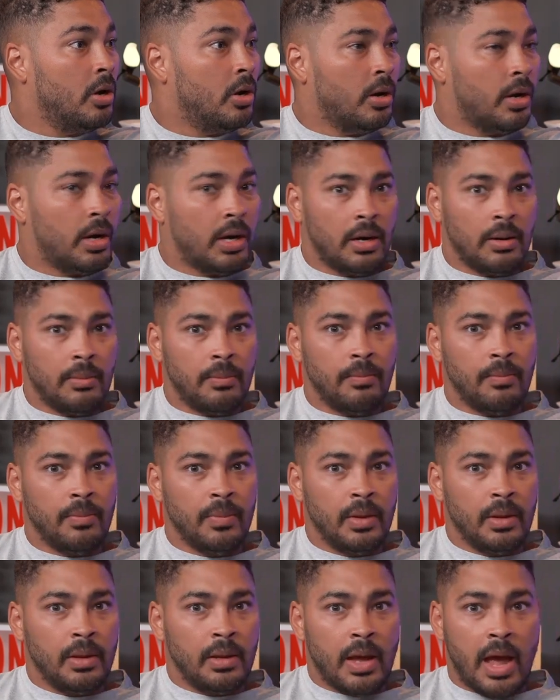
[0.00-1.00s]

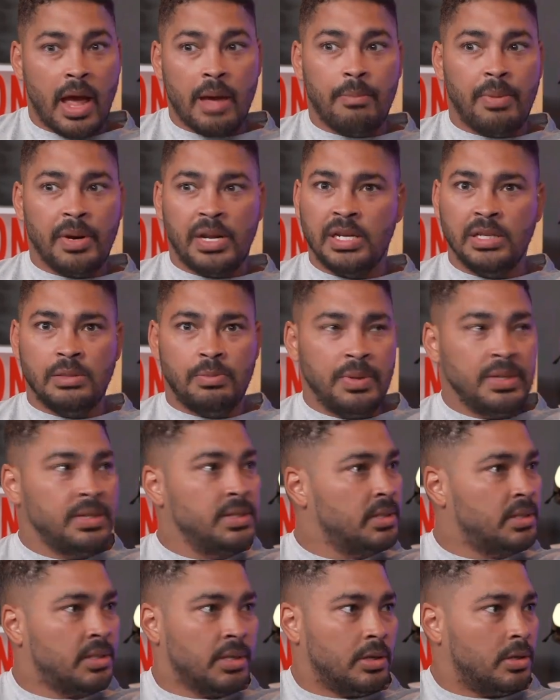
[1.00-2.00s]
But his
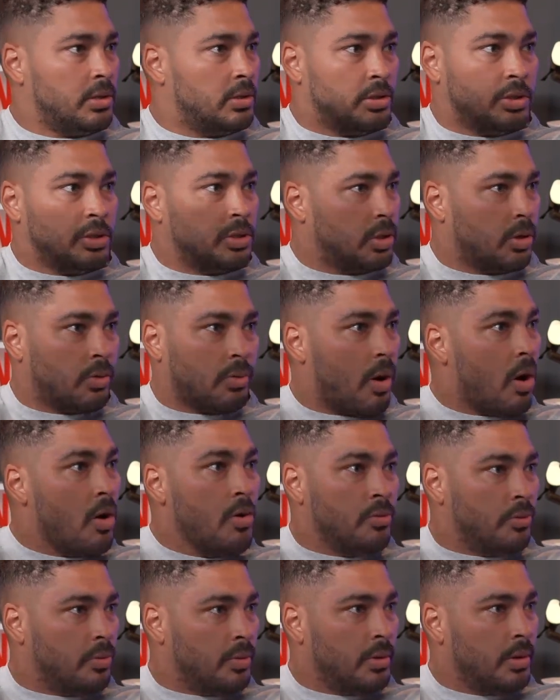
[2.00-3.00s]
business had just
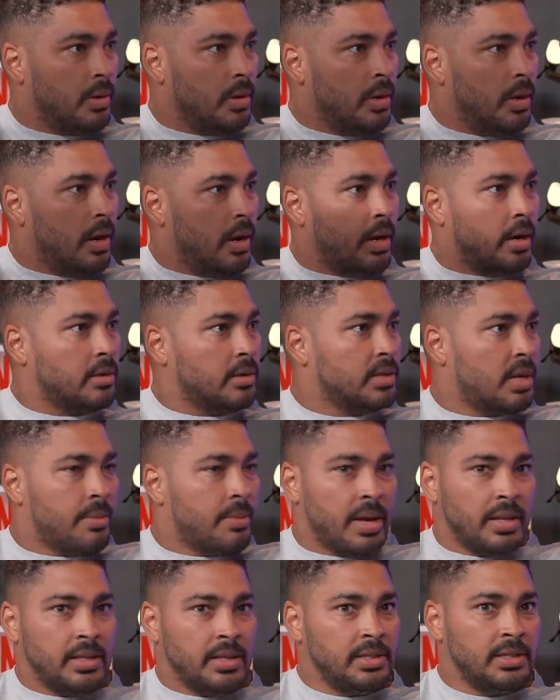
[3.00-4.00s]
grown. And I was like,
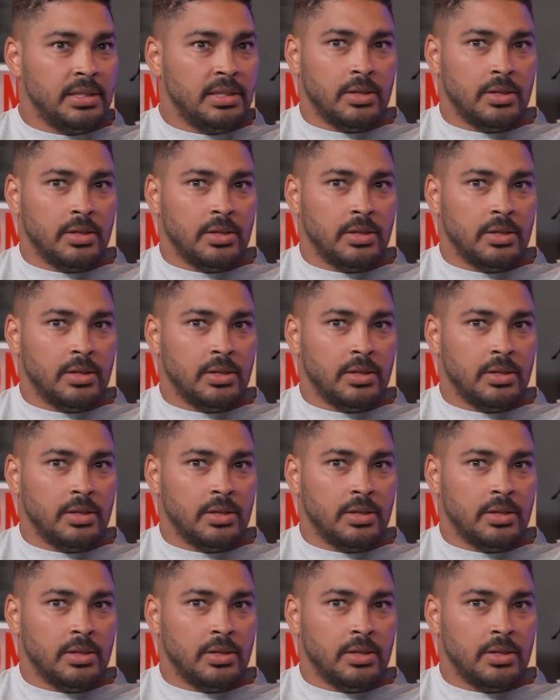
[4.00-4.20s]
man, this is